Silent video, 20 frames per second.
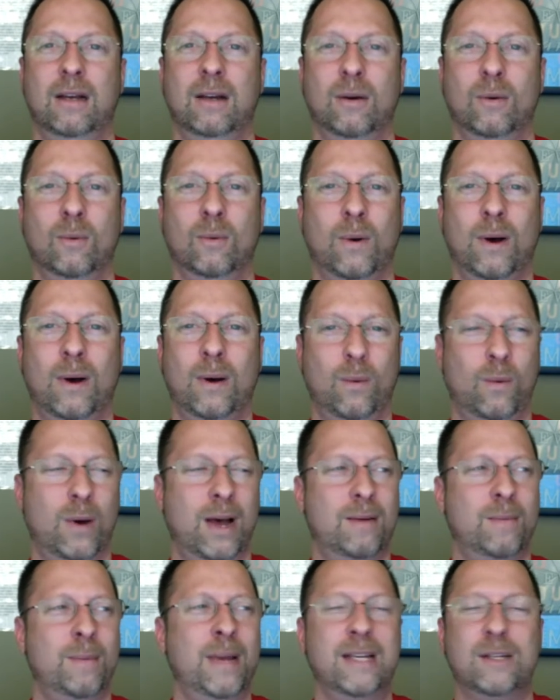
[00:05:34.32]

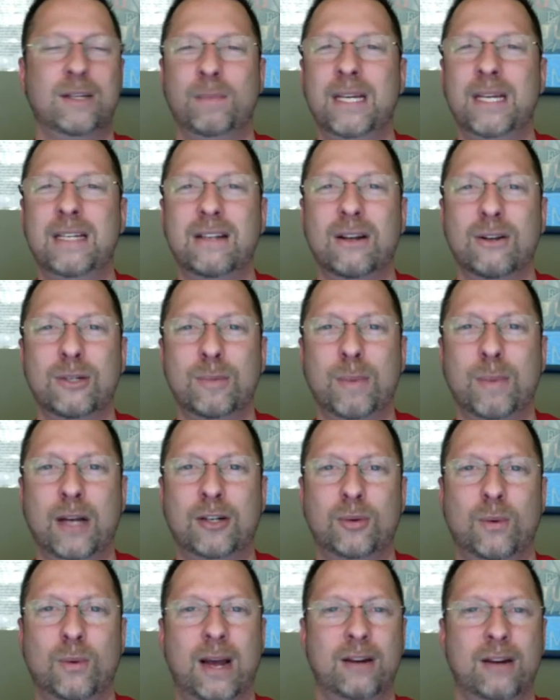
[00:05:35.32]
what makes me so
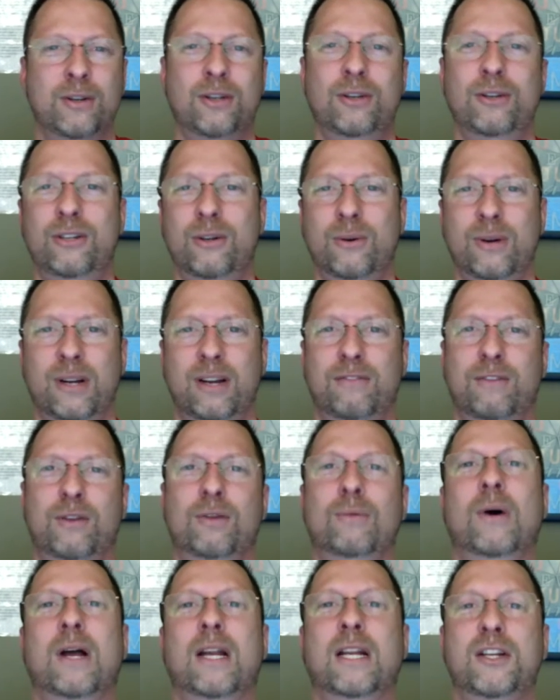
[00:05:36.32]
special? Why don't you do it if
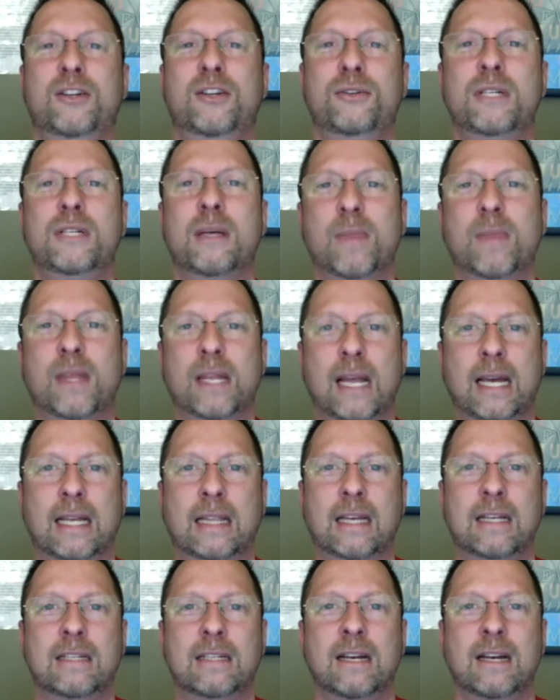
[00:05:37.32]
you want to do something like
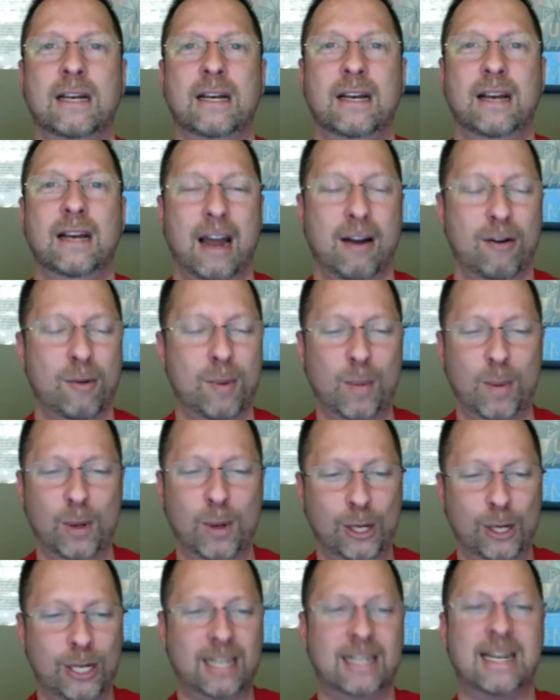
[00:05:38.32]
this? I remember
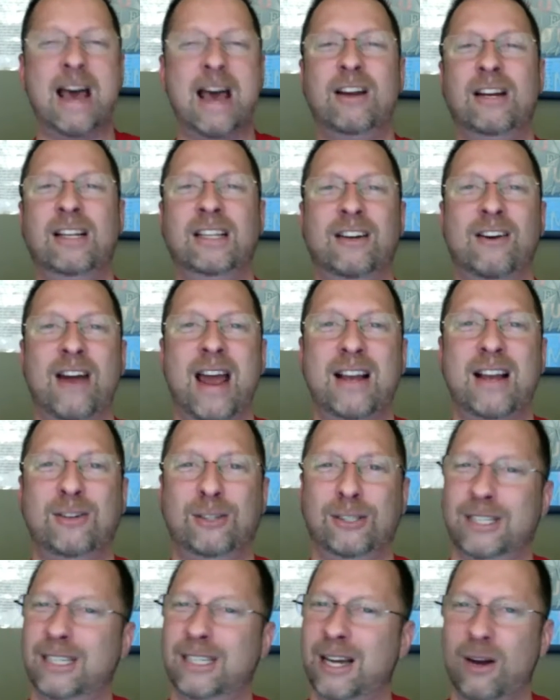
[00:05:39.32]
looking down at their
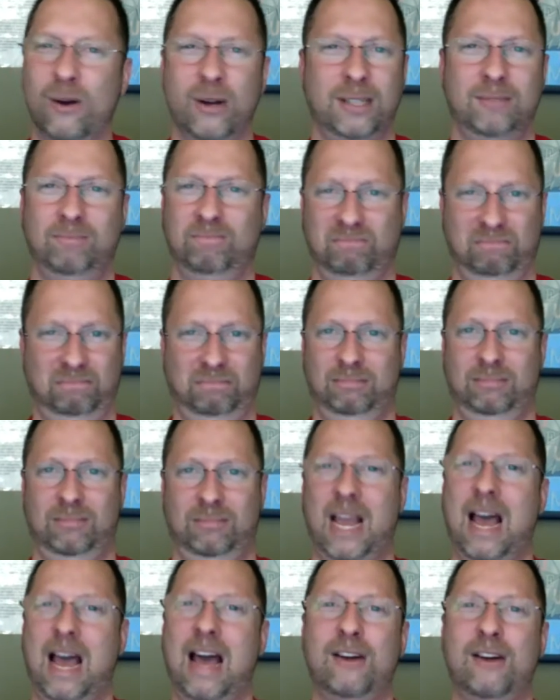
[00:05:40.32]
ankles and going,
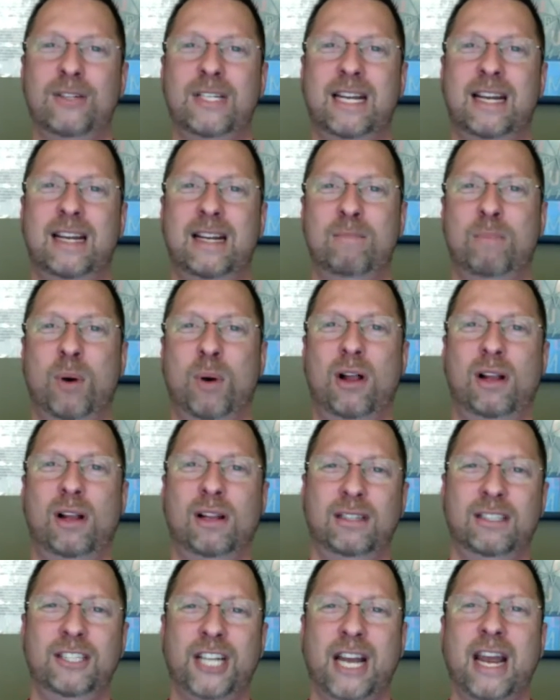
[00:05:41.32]
I don't see any ball
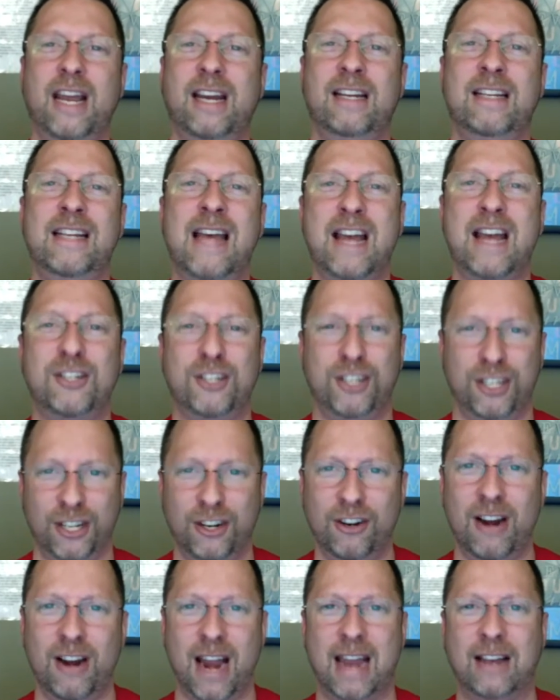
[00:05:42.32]
and chain attached to
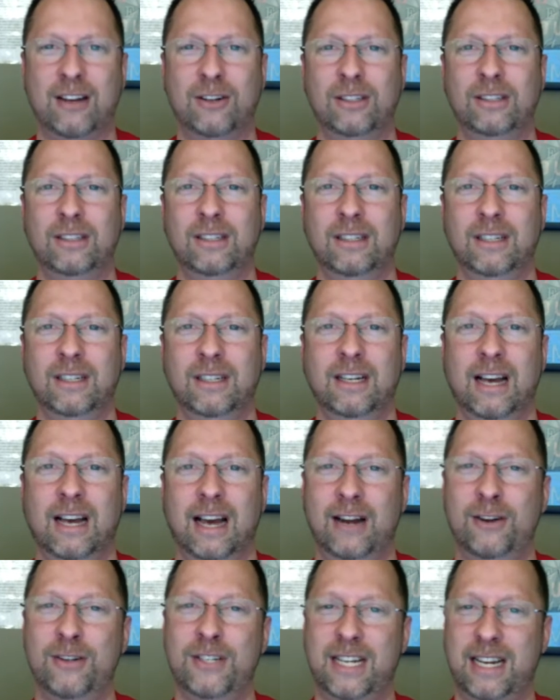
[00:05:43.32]
your ankle.
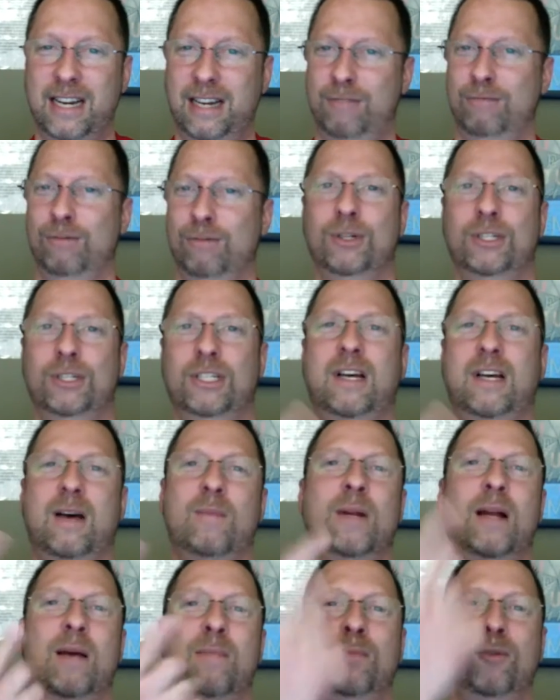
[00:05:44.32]
I don't see any roots
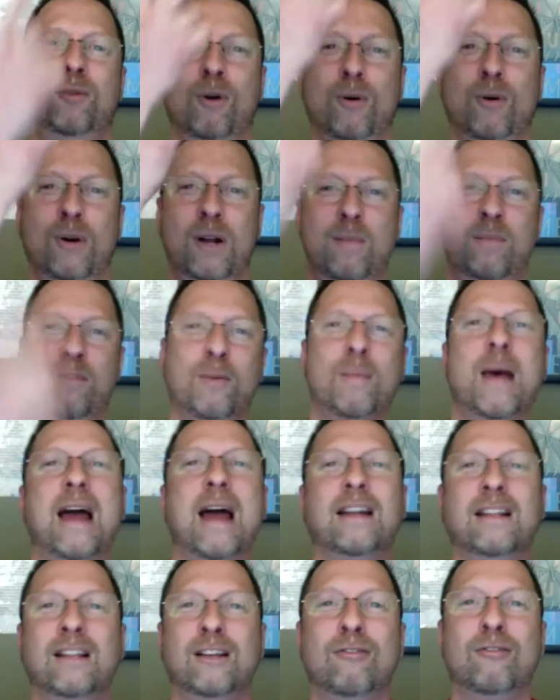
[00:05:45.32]
coming up, growing up from
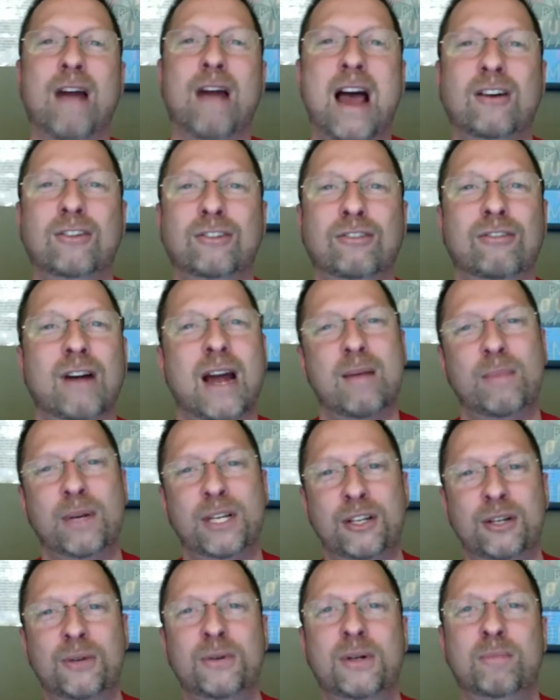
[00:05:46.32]
out of the ground, grabbing
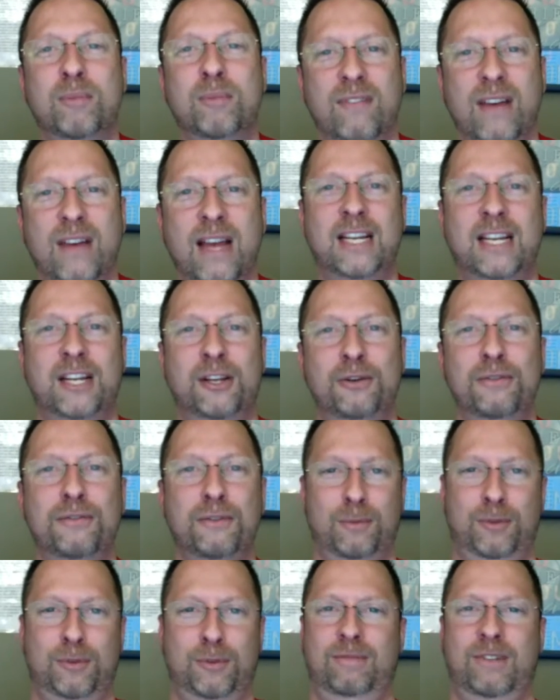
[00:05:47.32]
you and preventing you
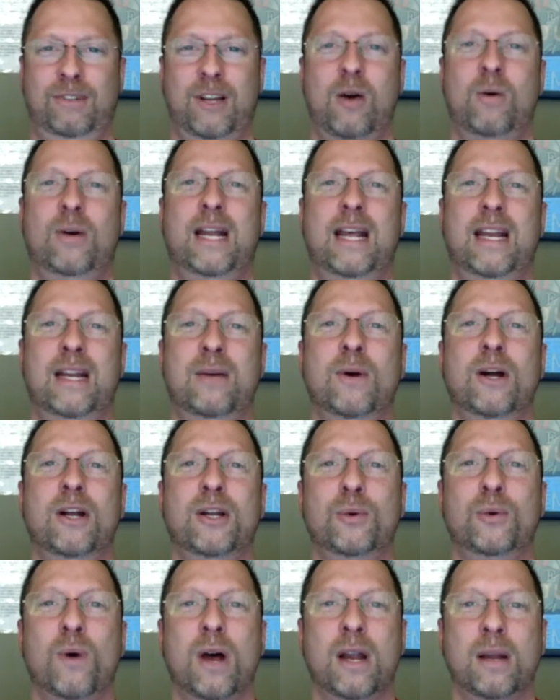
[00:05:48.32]
from going anywhere
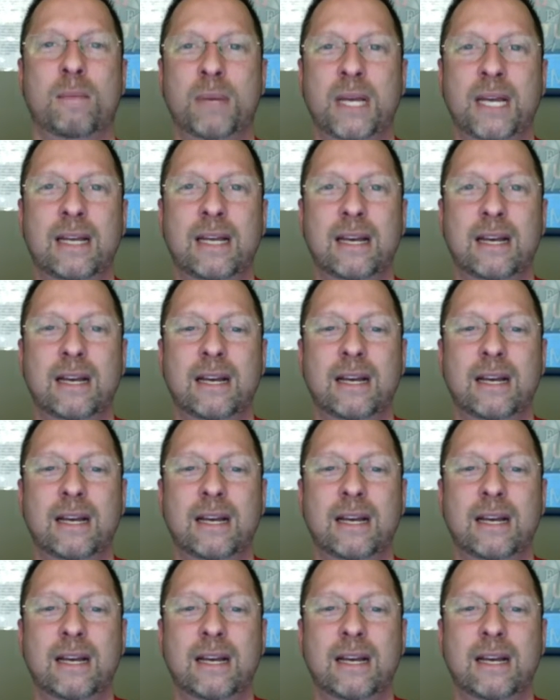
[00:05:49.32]
you want to be.